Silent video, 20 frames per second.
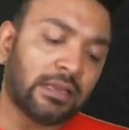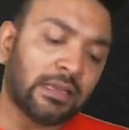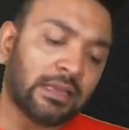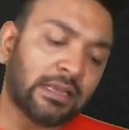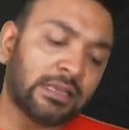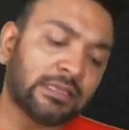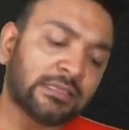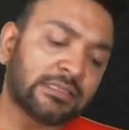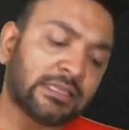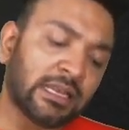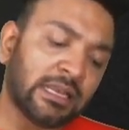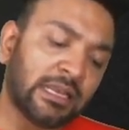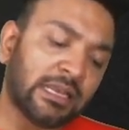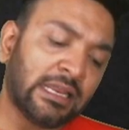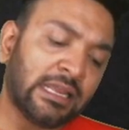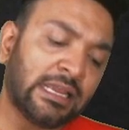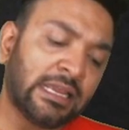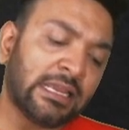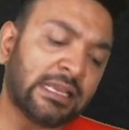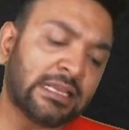is the
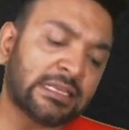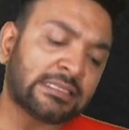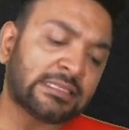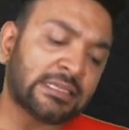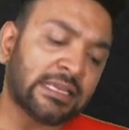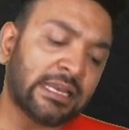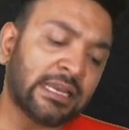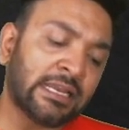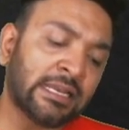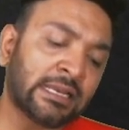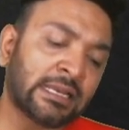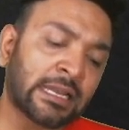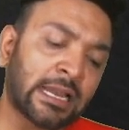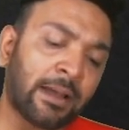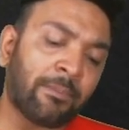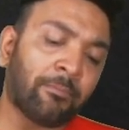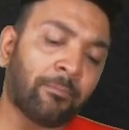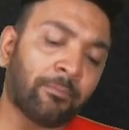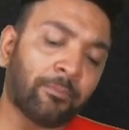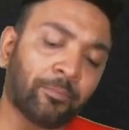lease
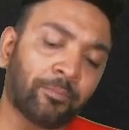income